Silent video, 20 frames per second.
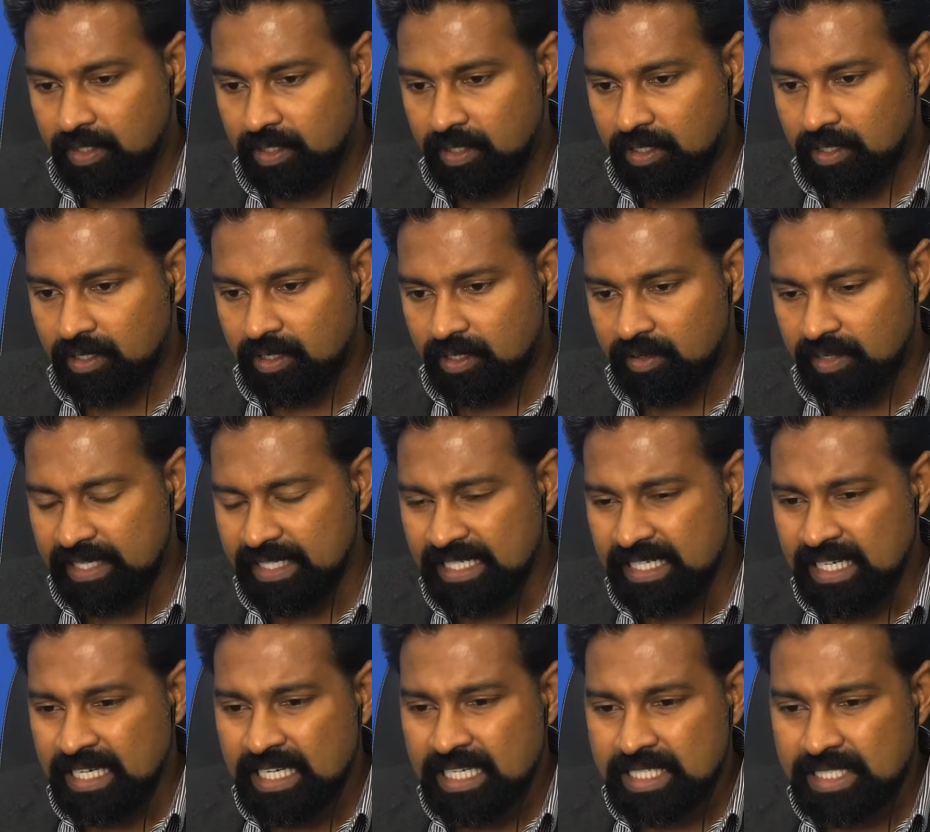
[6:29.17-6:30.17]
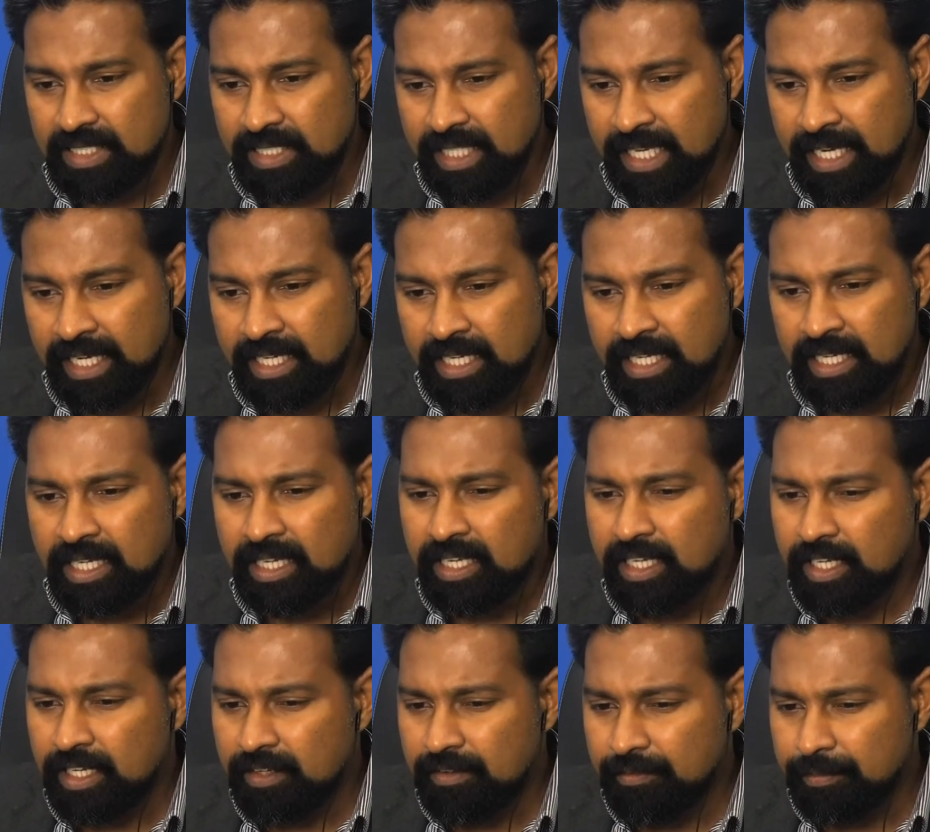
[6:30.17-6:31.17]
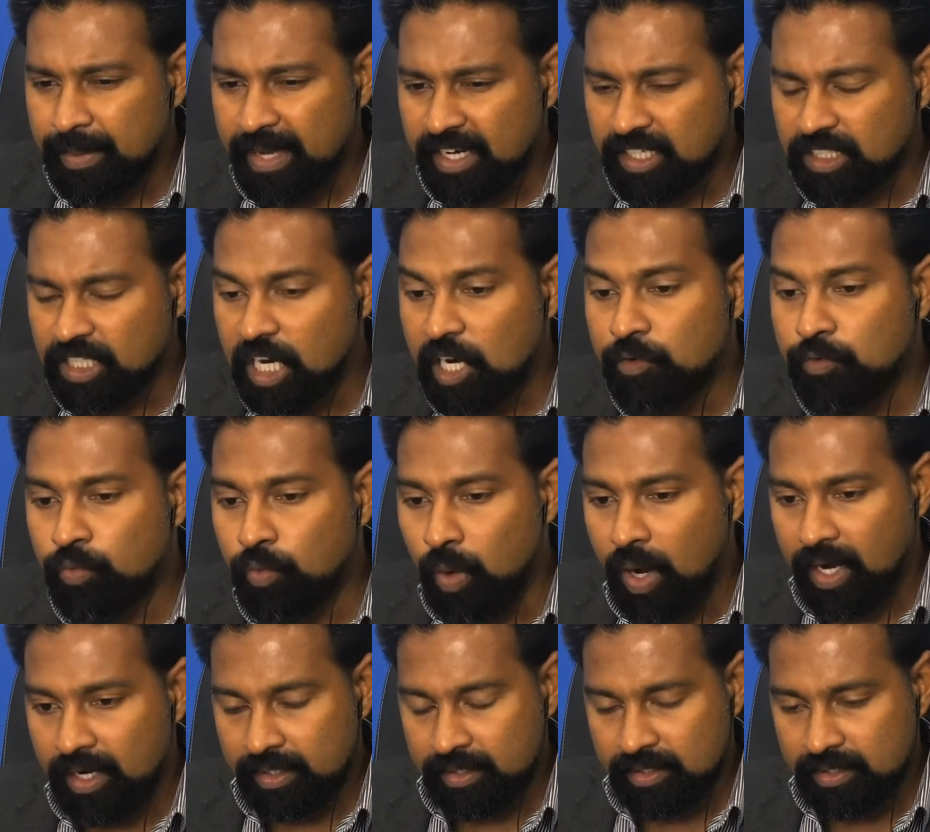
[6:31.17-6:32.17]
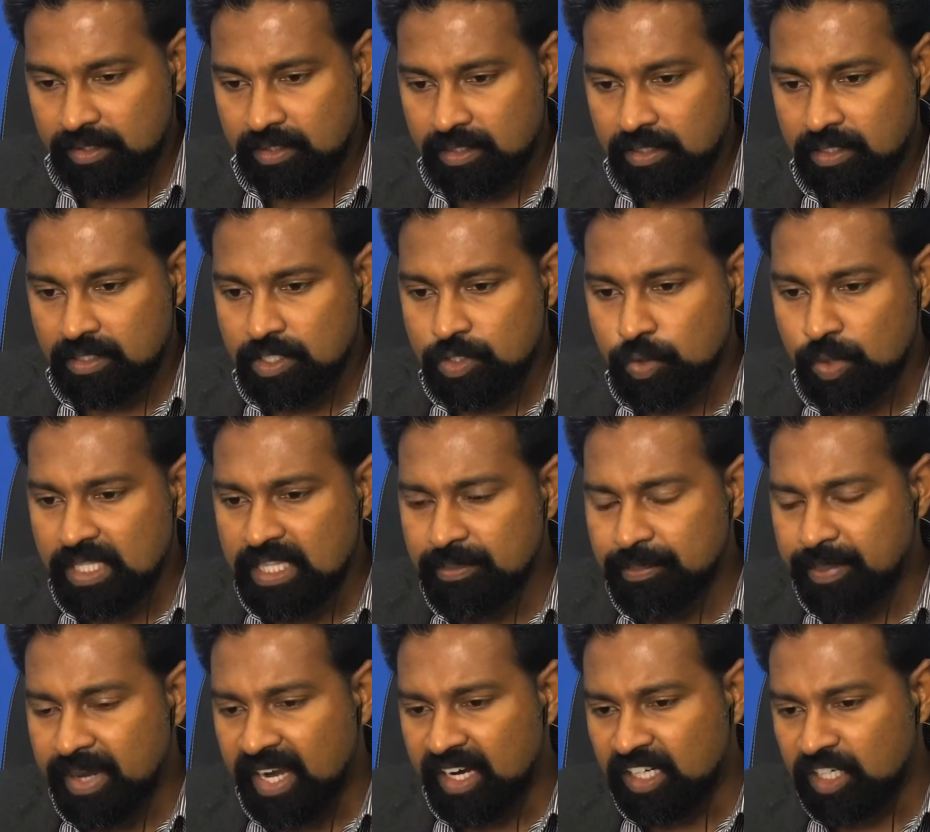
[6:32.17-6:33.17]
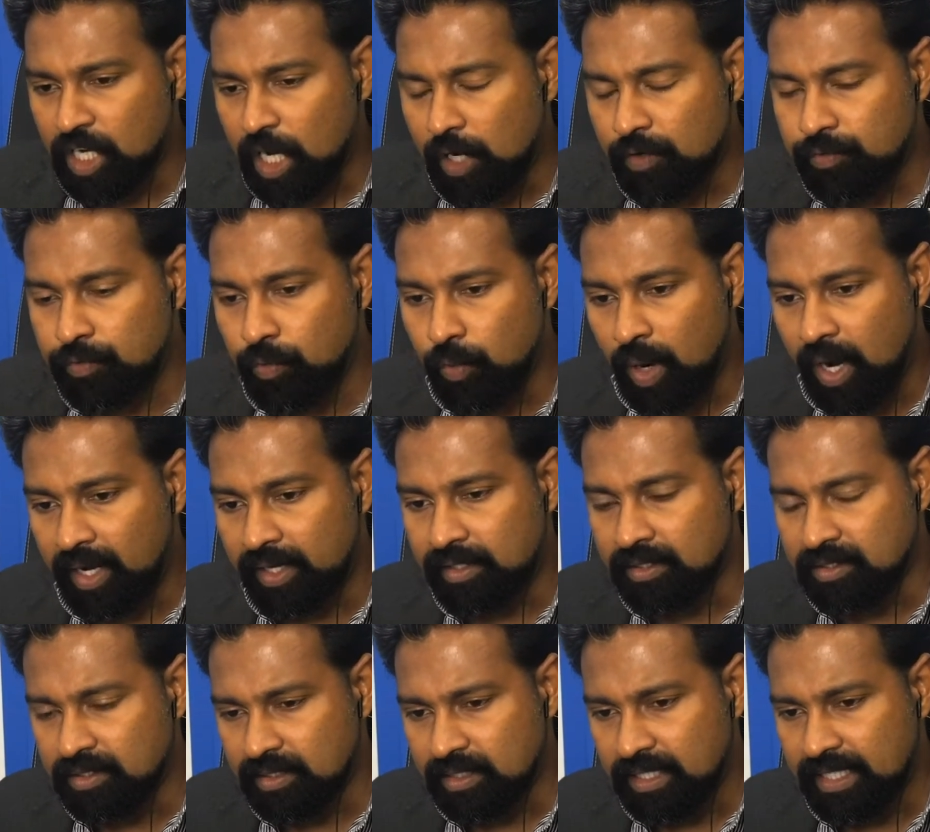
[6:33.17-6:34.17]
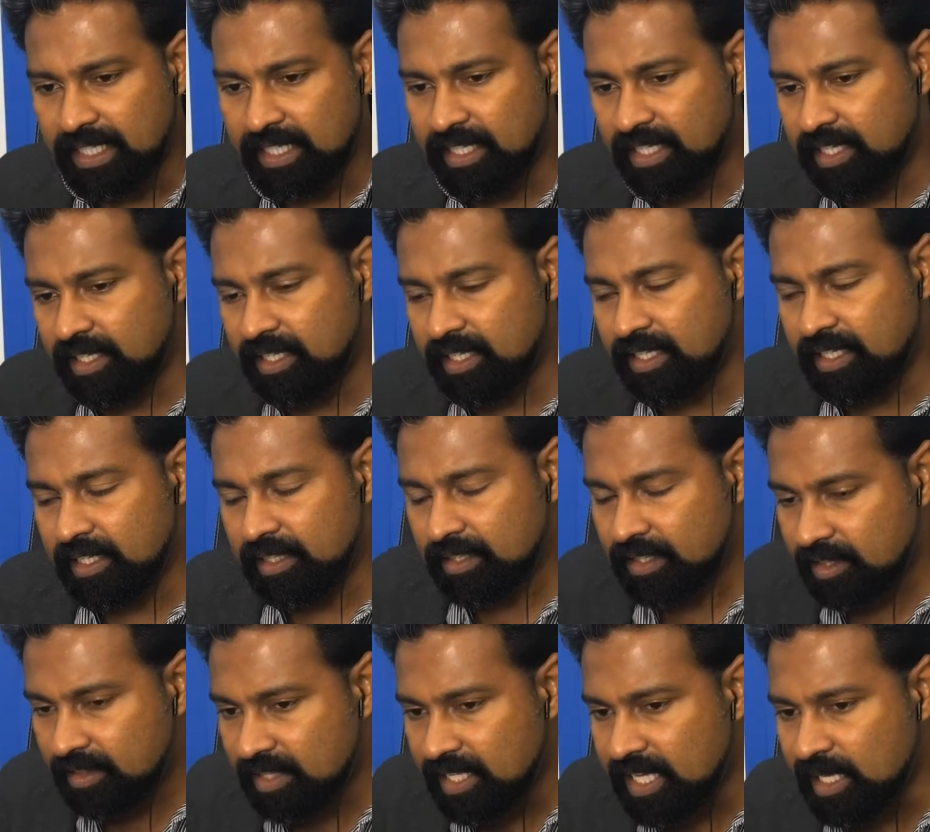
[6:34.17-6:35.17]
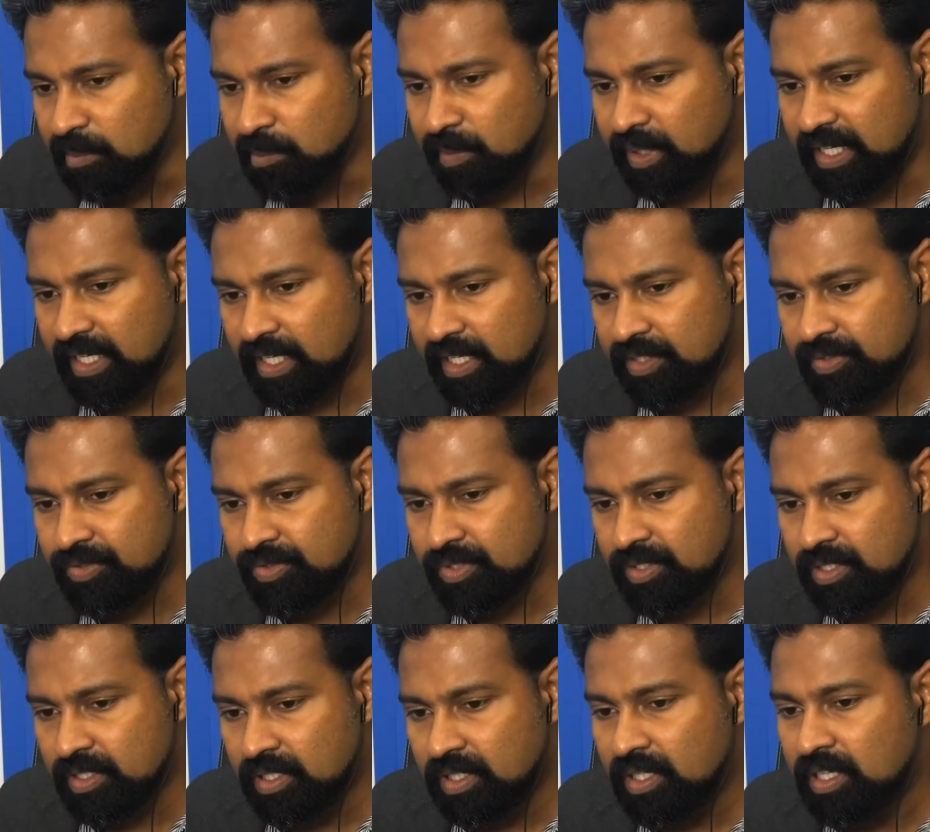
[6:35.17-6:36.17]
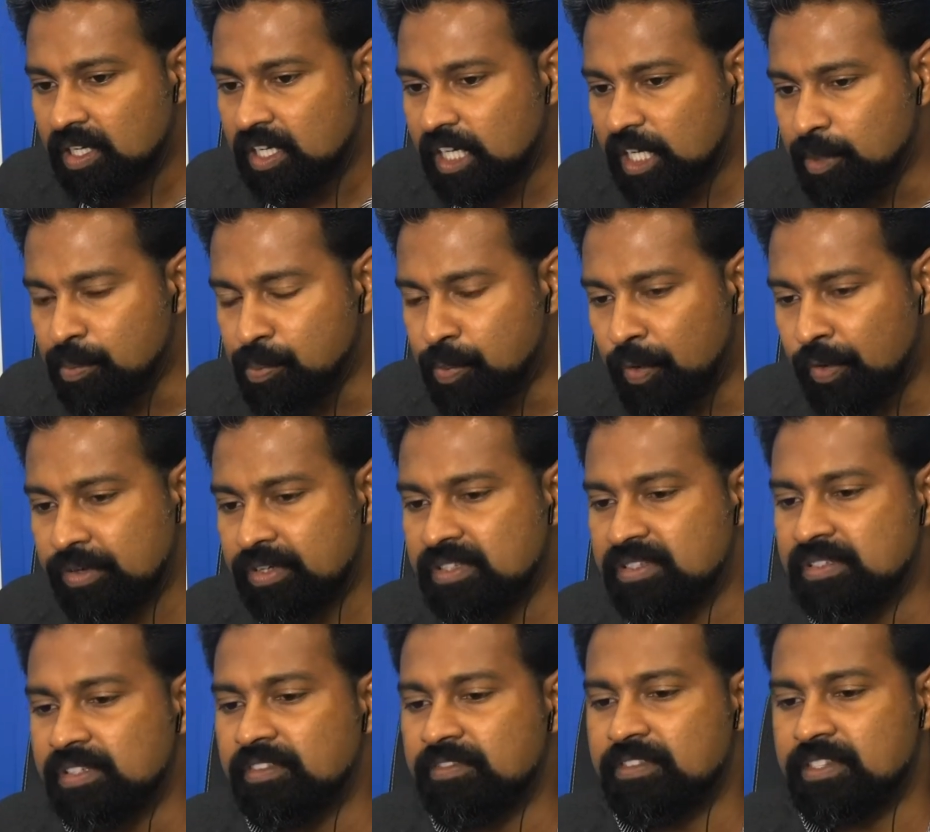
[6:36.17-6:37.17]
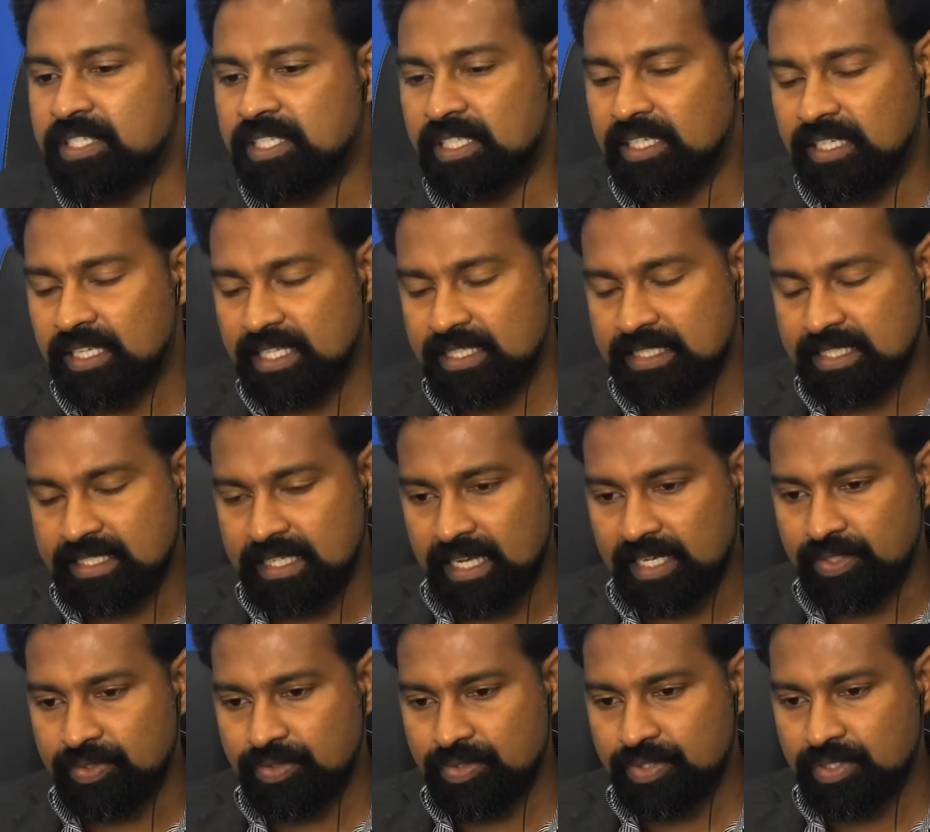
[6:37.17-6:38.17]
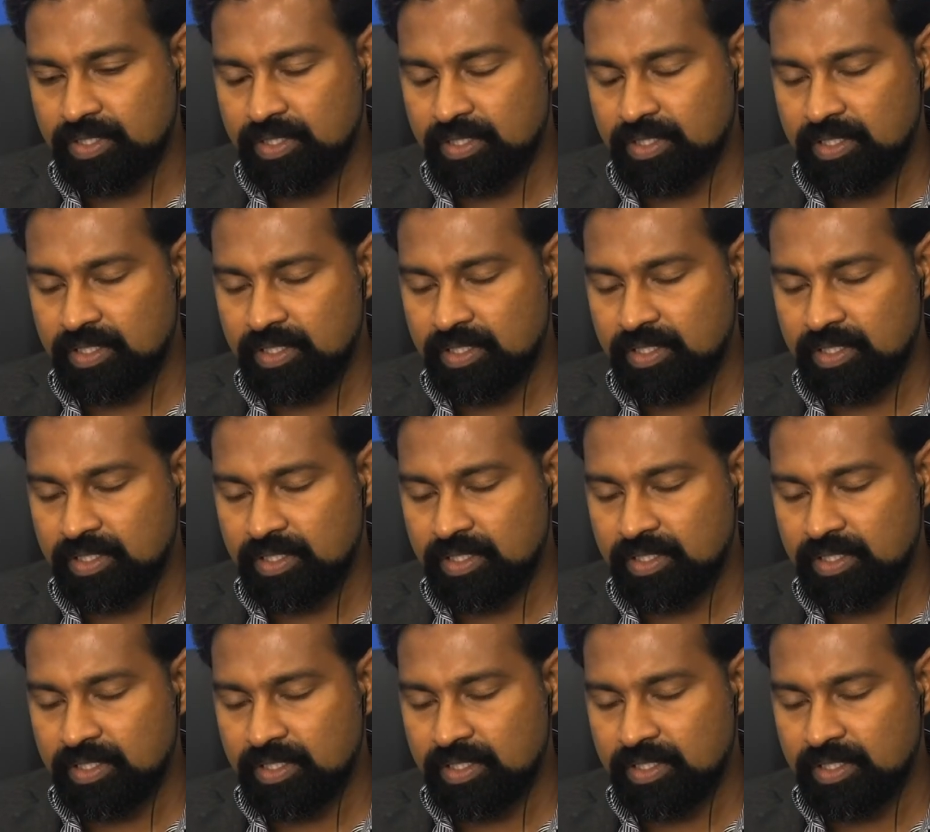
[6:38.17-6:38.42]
All right. So then, paragraph 1. So in the paragraph 1, the theme is importance of physical exercise.